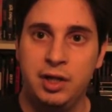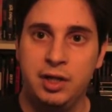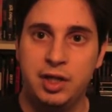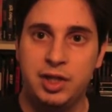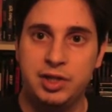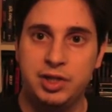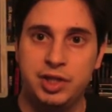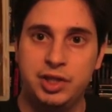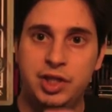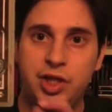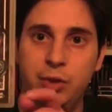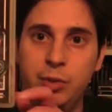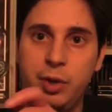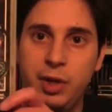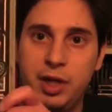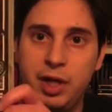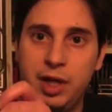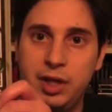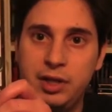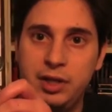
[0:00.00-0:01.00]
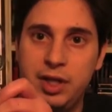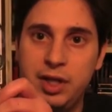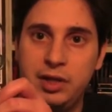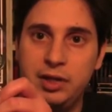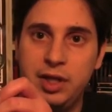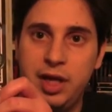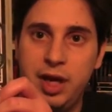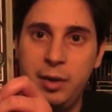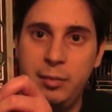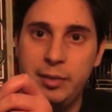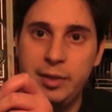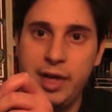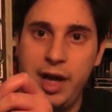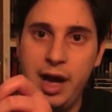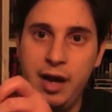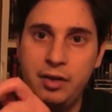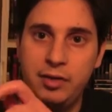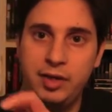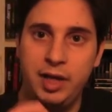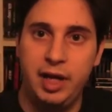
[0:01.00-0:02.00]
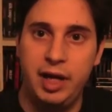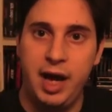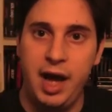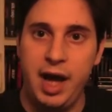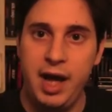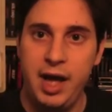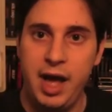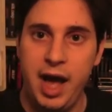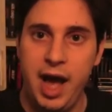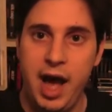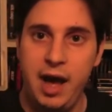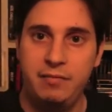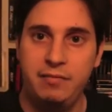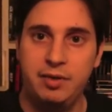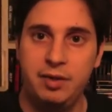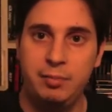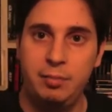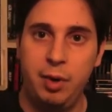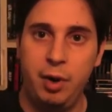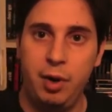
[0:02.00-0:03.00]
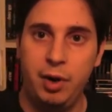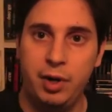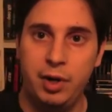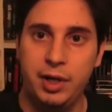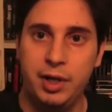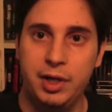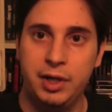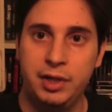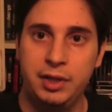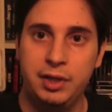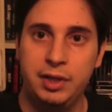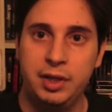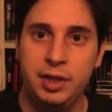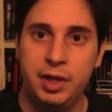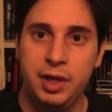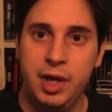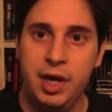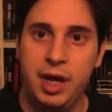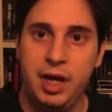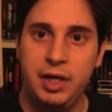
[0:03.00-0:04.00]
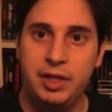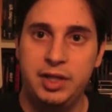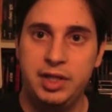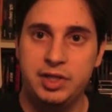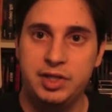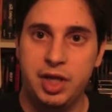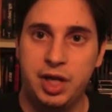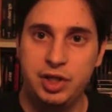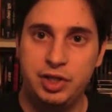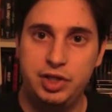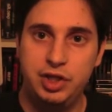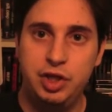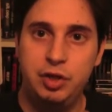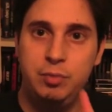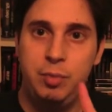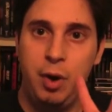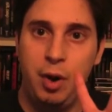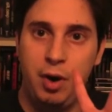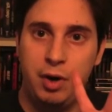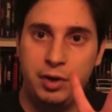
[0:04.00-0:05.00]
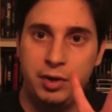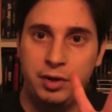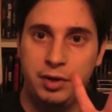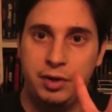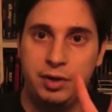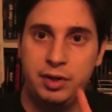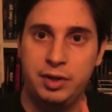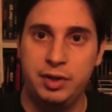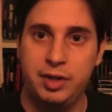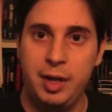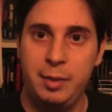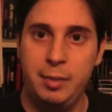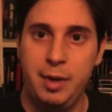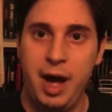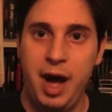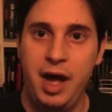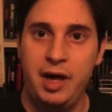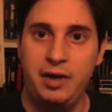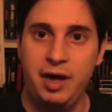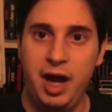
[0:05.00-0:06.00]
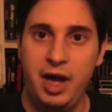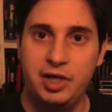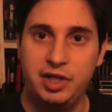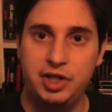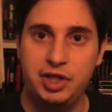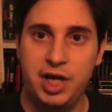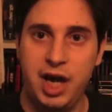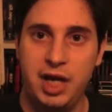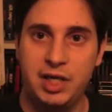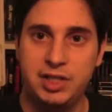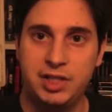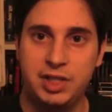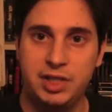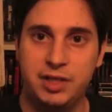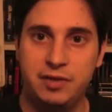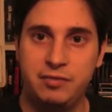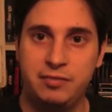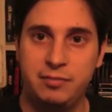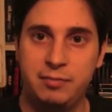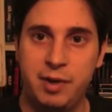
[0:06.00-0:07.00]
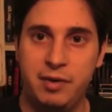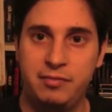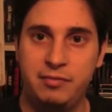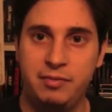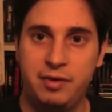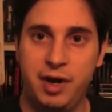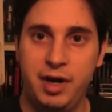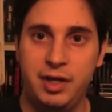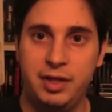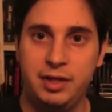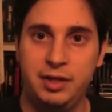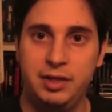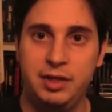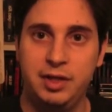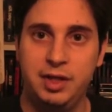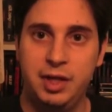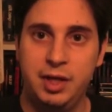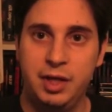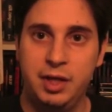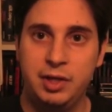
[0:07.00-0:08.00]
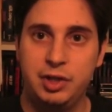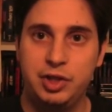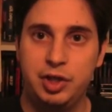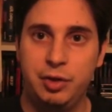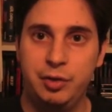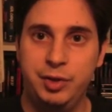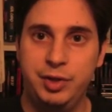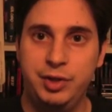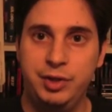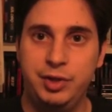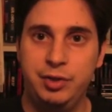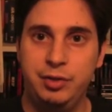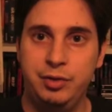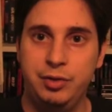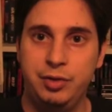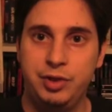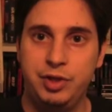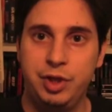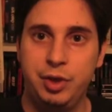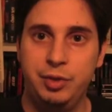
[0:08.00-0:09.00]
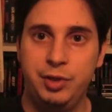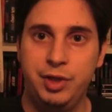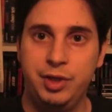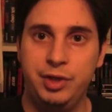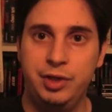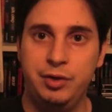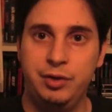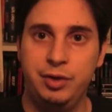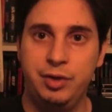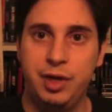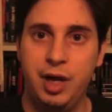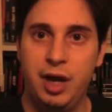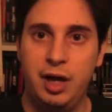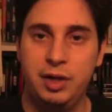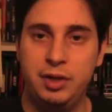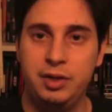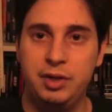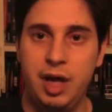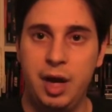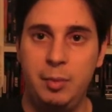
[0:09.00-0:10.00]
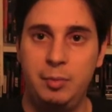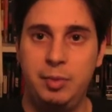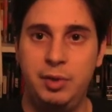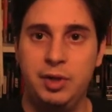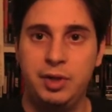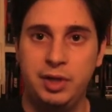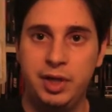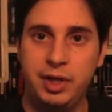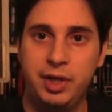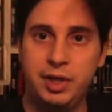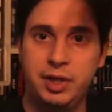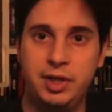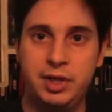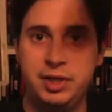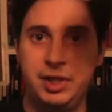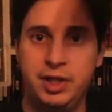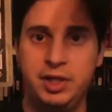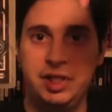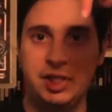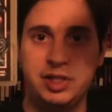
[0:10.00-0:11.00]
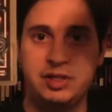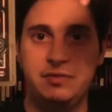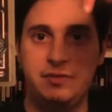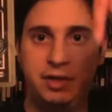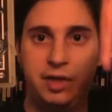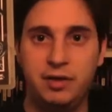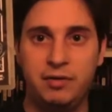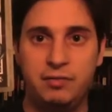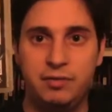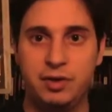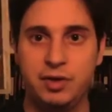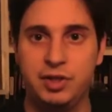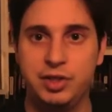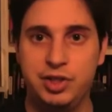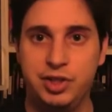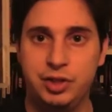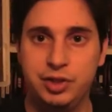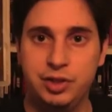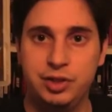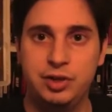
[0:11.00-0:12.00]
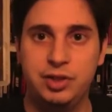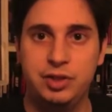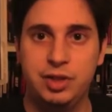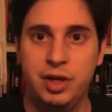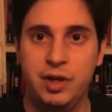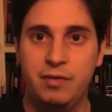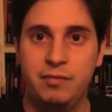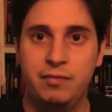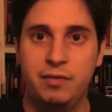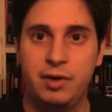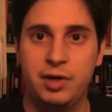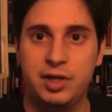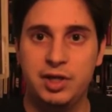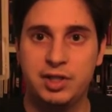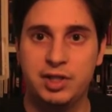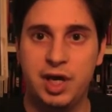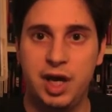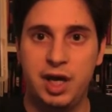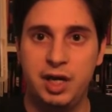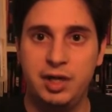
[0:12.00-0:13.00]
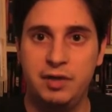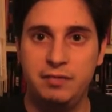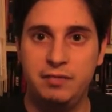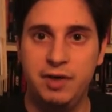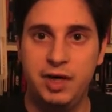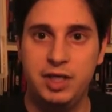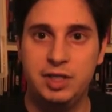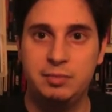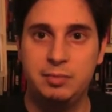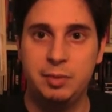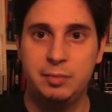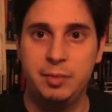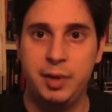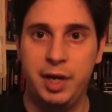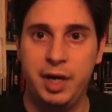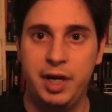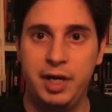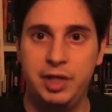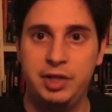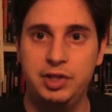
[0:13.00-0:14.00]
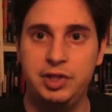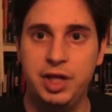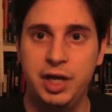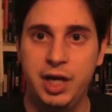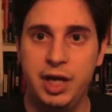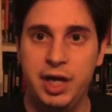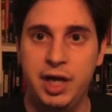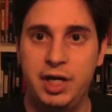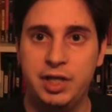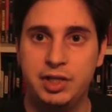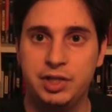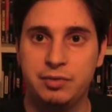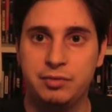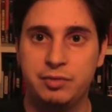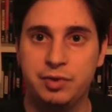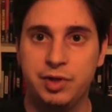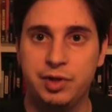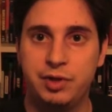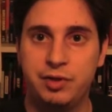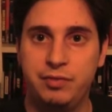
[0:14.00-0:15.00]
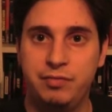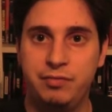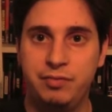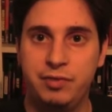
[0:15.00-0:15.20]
there's a new one coming out that I have a part in. There's a two-parter that I shot something for my friend Tony Newton. I'll put a link underneath this video for his Facebook page. He's a really